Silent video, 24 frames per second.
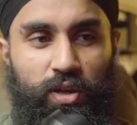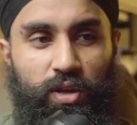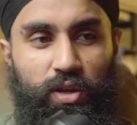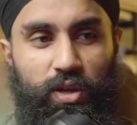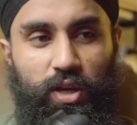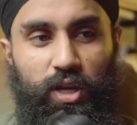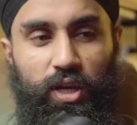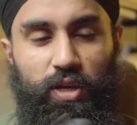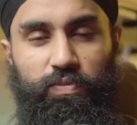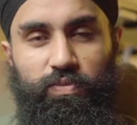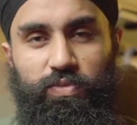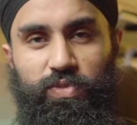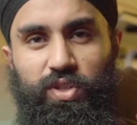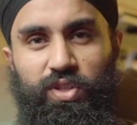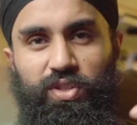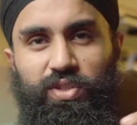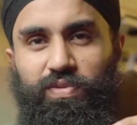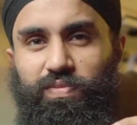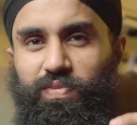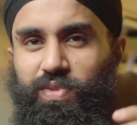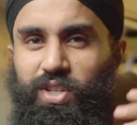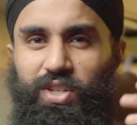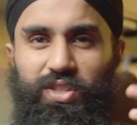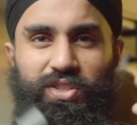
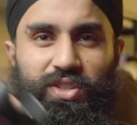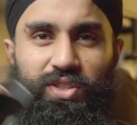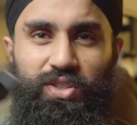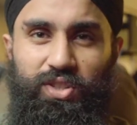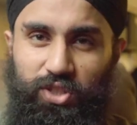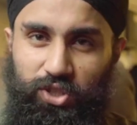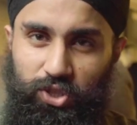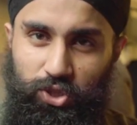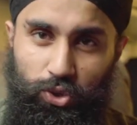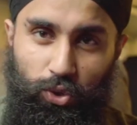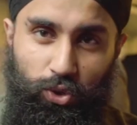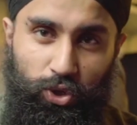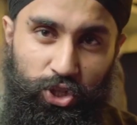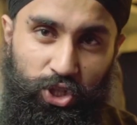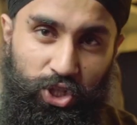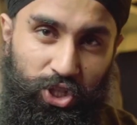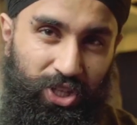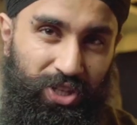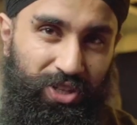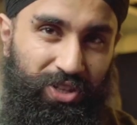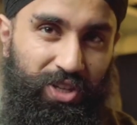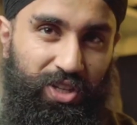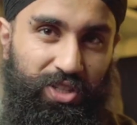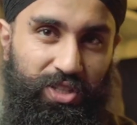The
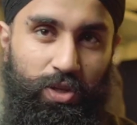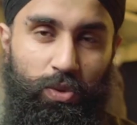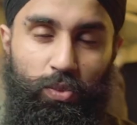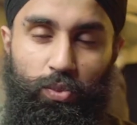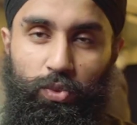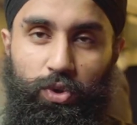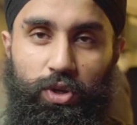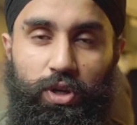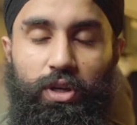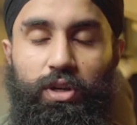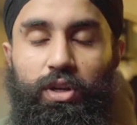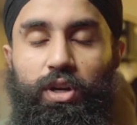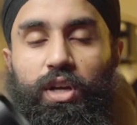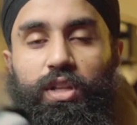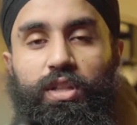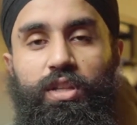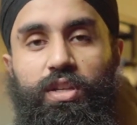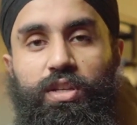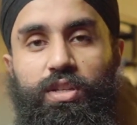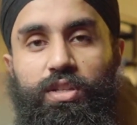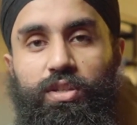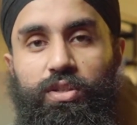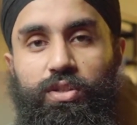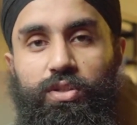distortion doesn't work on
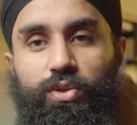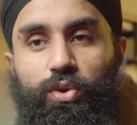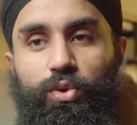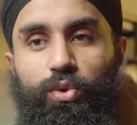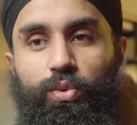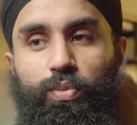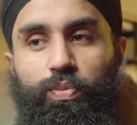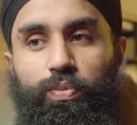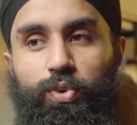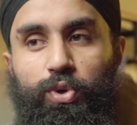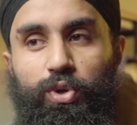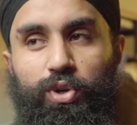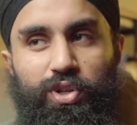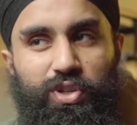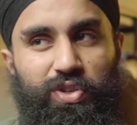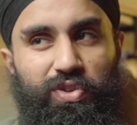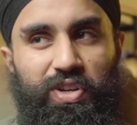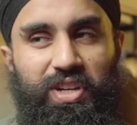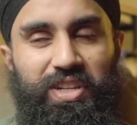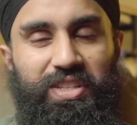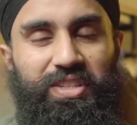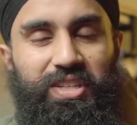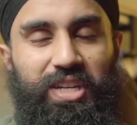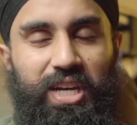this. So
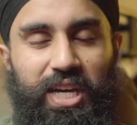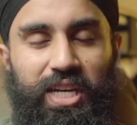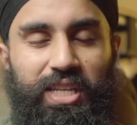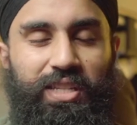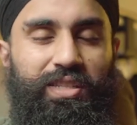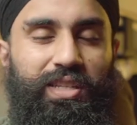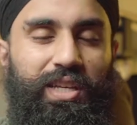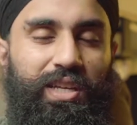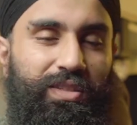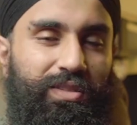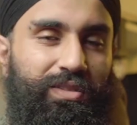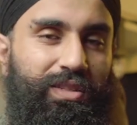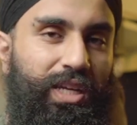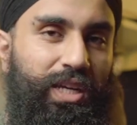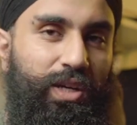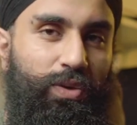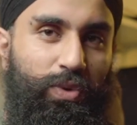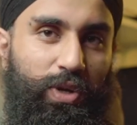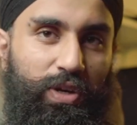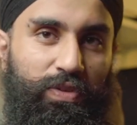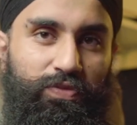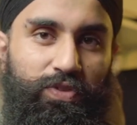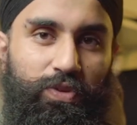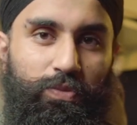portraits, I say stay
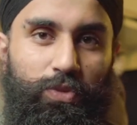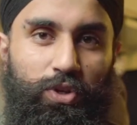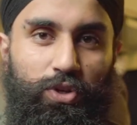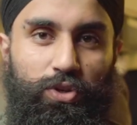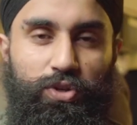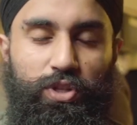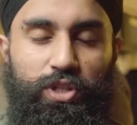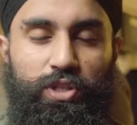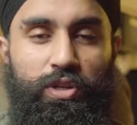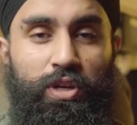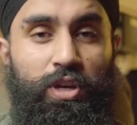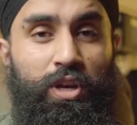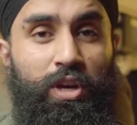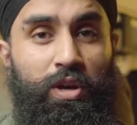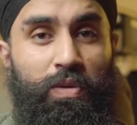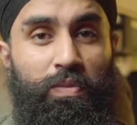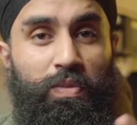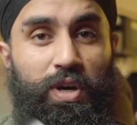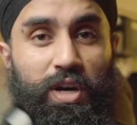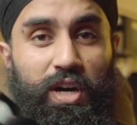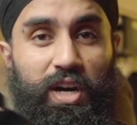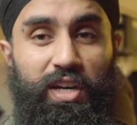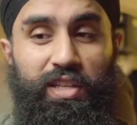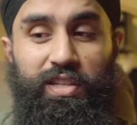away from those.
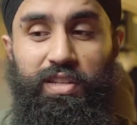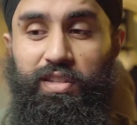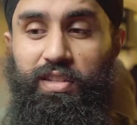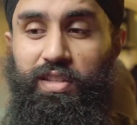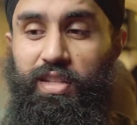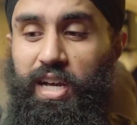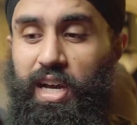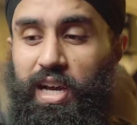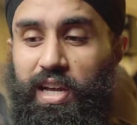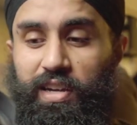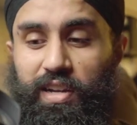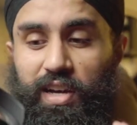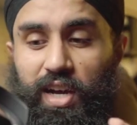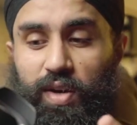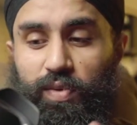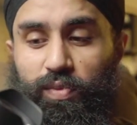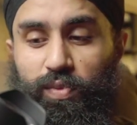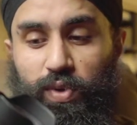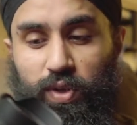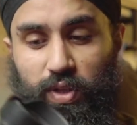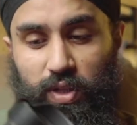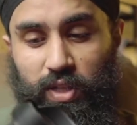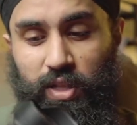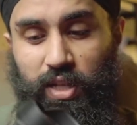But other than that, I
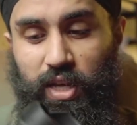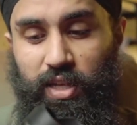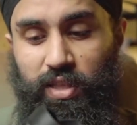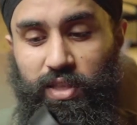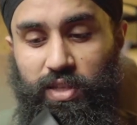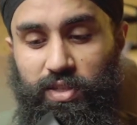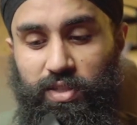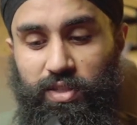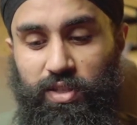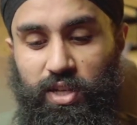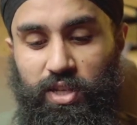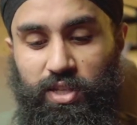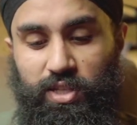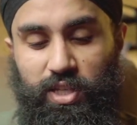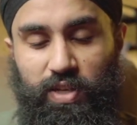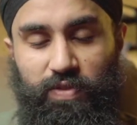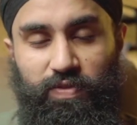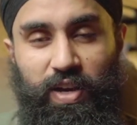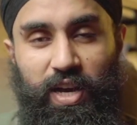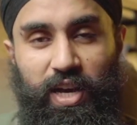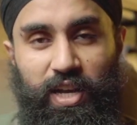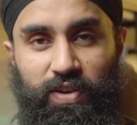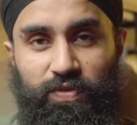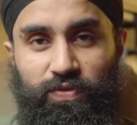really like this lens.
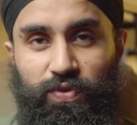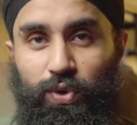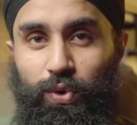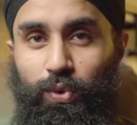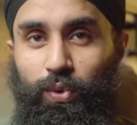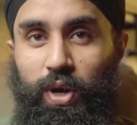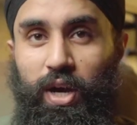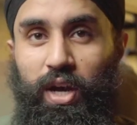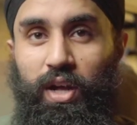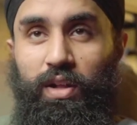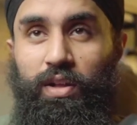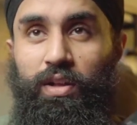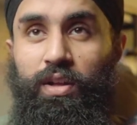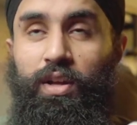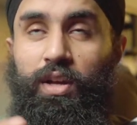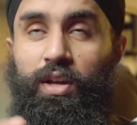I've had it for a while.